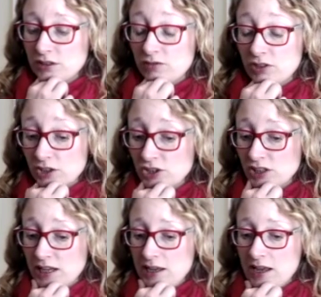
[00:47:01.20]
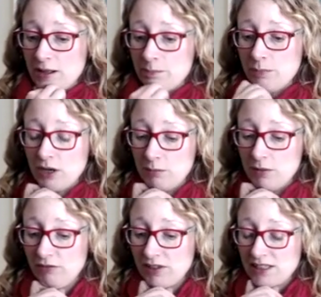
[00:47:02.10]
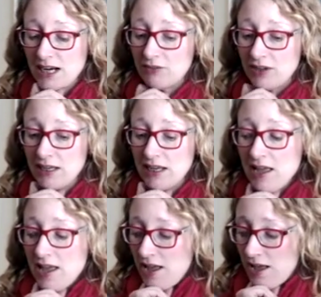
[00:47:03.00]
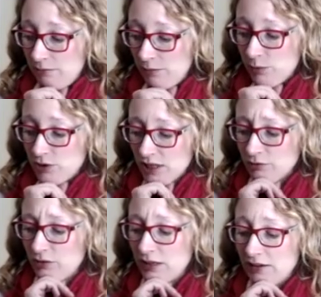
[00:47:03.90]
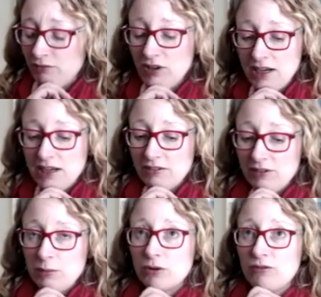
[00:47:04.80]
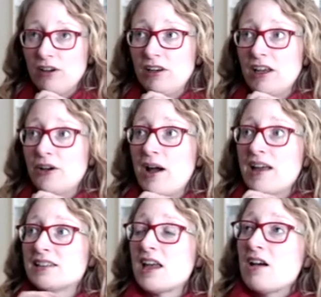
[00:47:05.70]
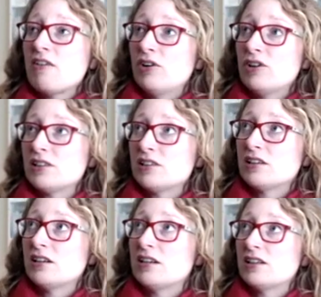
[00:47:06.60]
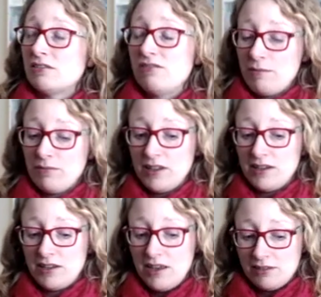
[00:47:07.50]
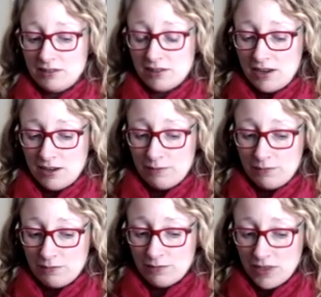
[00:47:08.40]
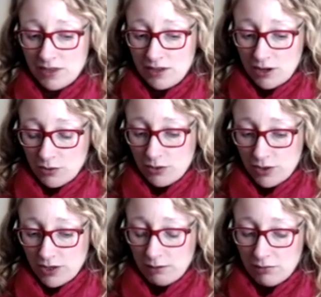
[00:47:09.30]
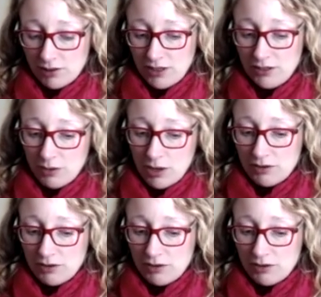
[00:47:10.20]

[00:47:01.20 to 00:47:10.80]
virtually um, by my friend terry um, and put together a really lovely portfolio and for us as a, as a family and um, you know thinking with lyra uh,